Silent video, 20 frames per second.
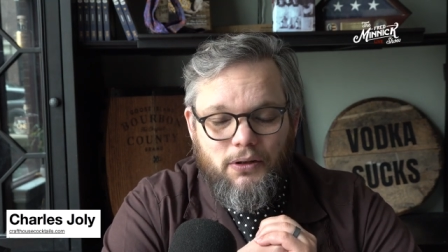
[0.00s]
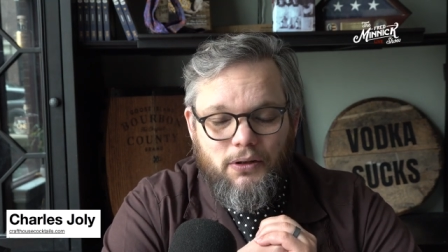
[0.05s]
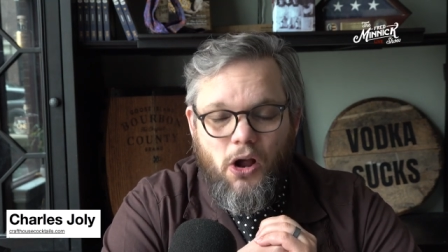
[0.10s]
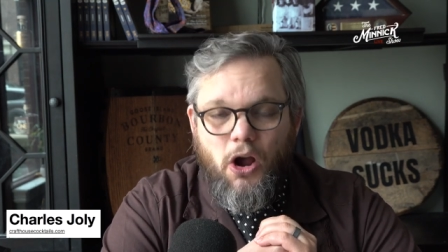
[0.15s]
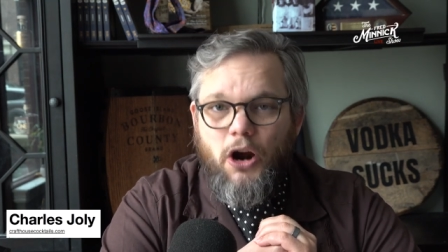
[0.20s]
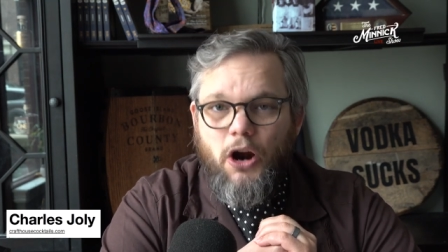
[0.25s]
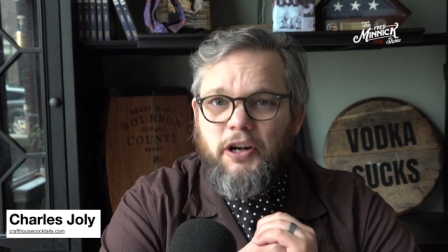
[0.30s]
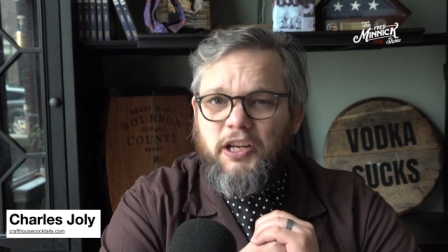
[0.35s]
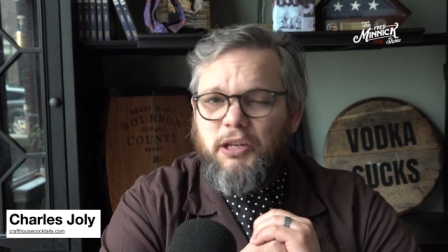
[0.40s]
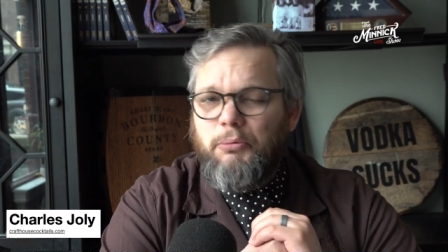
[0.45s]

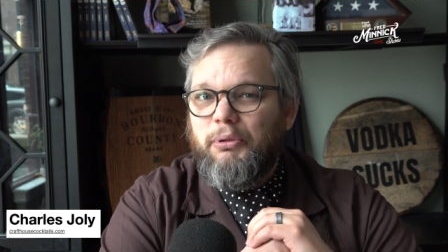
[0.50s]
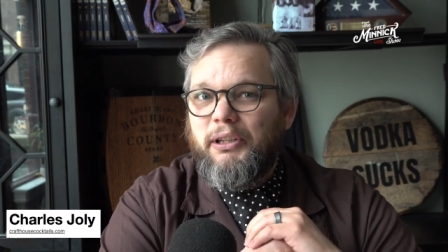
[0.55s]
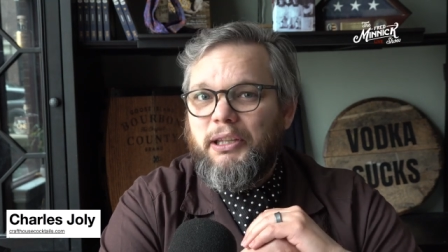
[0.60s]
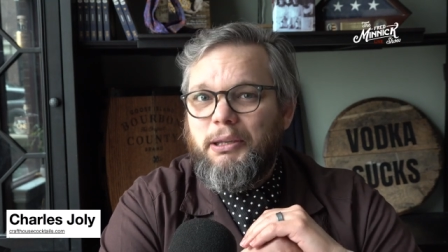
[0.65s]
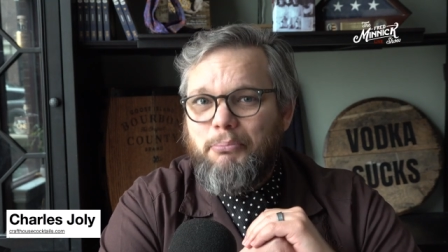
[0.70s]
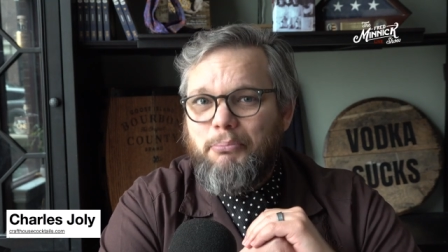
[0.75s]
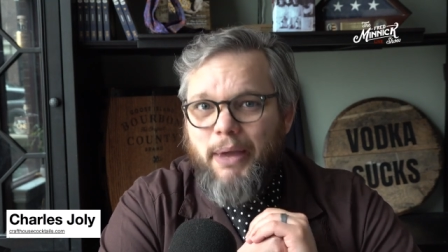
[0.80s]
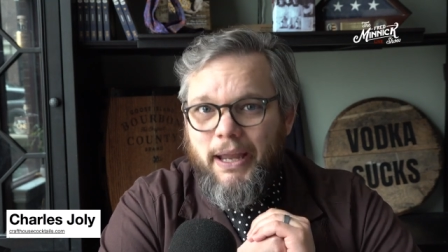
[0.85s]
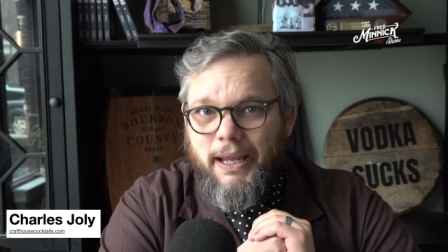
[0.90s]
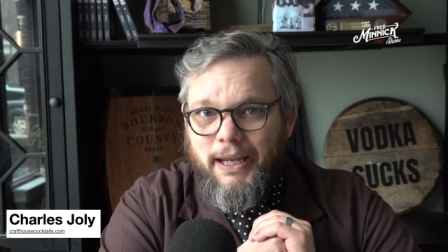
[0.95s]
arguably
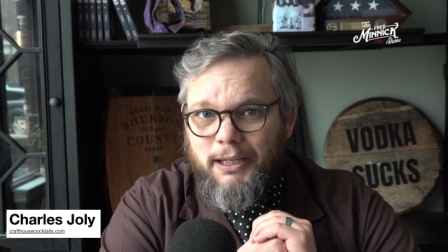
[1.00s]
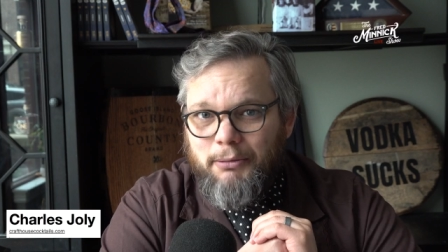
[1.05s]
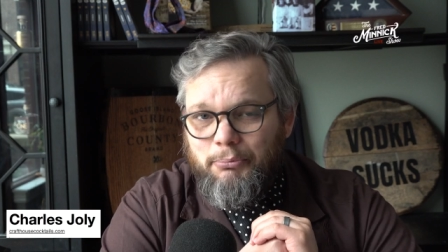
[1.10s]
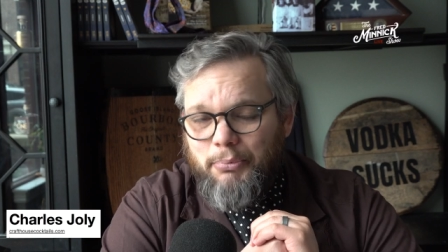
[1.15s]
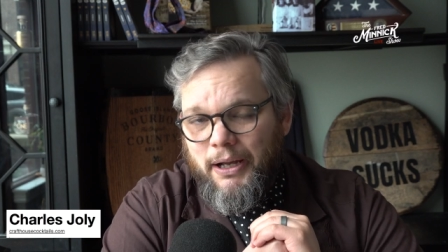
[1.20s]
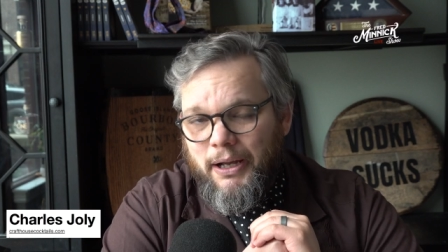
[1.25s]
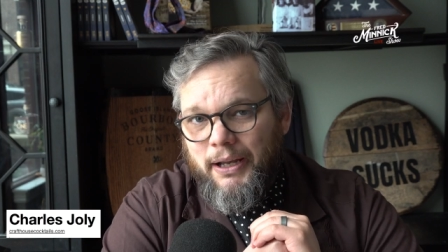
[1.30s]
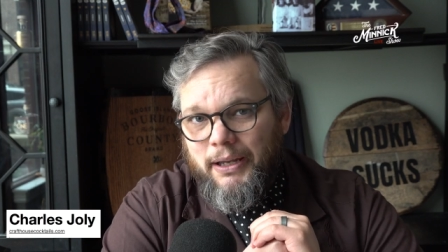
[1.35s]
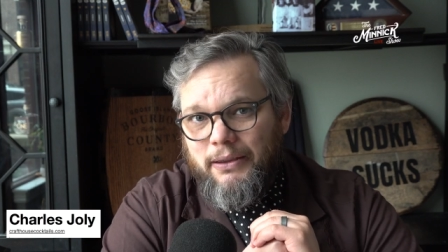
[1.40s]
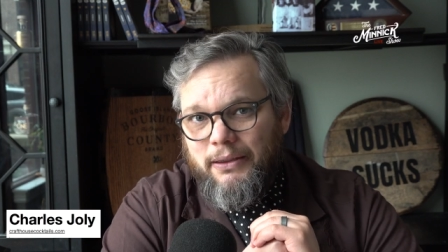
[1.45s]
made
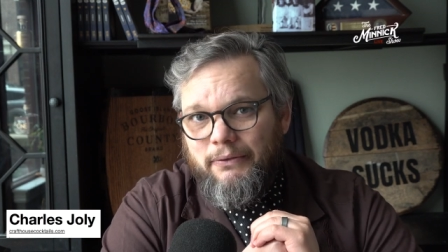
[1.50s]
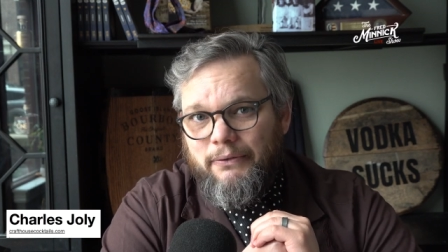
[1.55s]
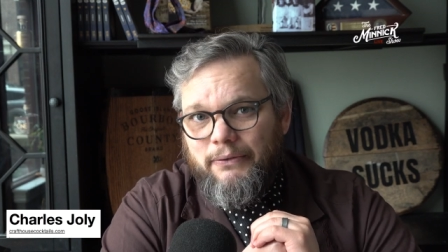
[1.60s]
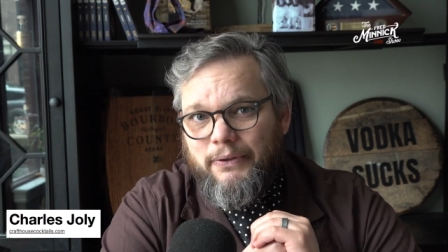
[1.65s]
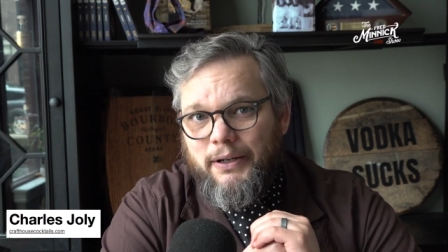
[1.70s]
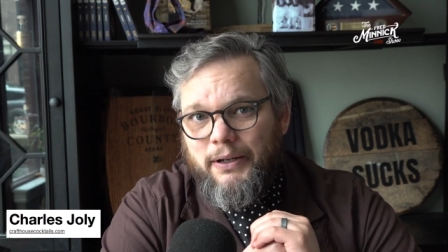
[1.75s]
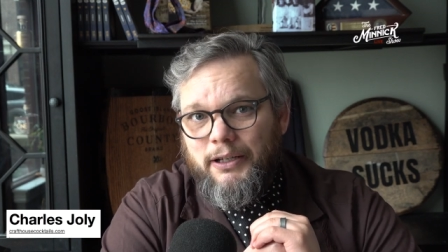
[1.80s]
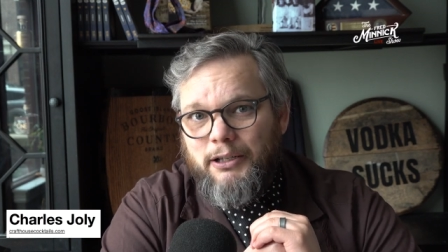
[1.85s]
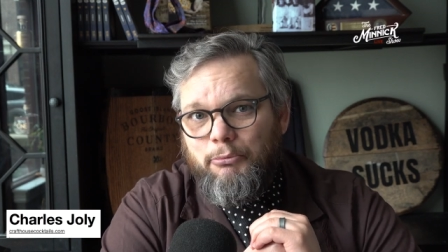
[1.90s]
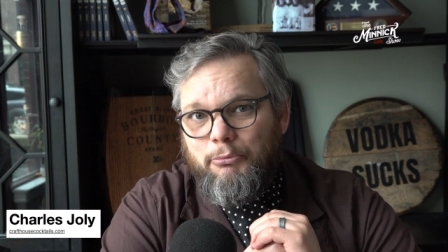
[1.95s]
by the
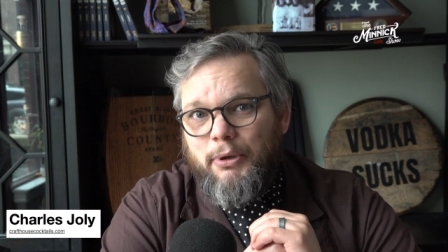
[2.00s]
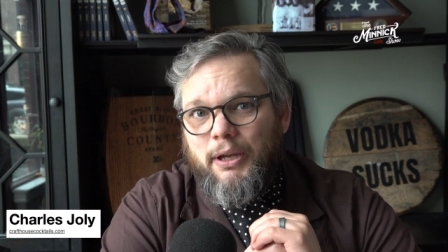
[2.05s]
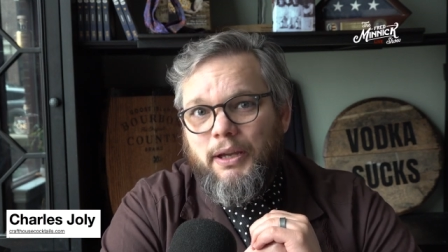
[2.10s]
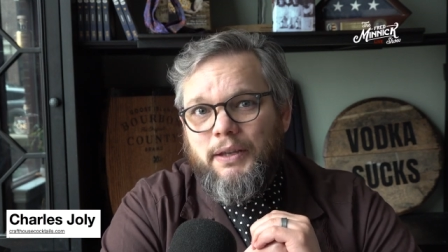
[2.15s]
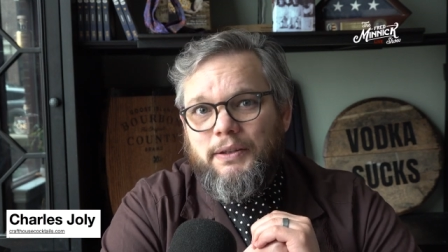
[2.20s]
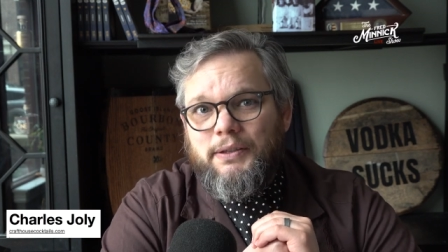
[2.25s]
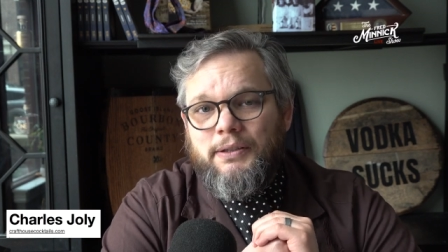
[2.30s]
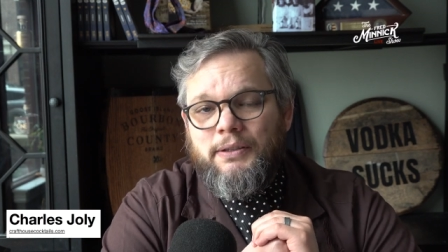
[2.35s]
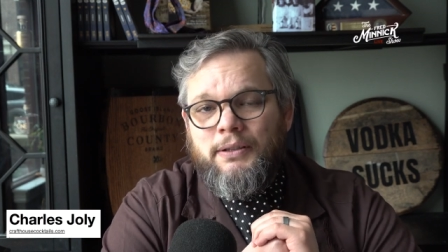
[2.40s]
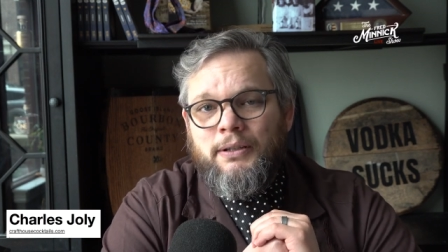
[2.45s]
very
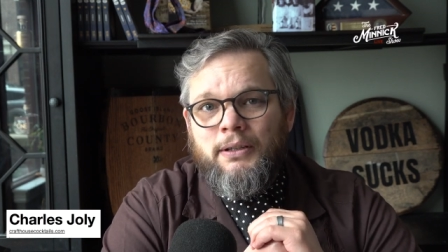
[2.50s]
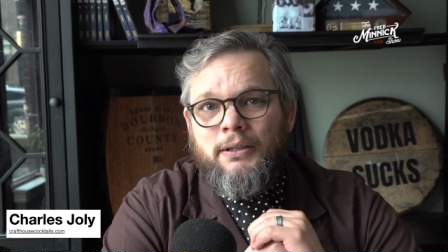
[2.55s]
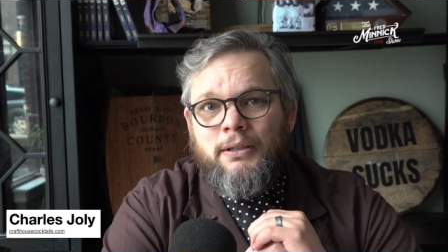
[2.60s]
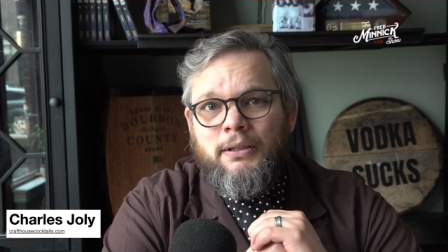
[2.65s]
best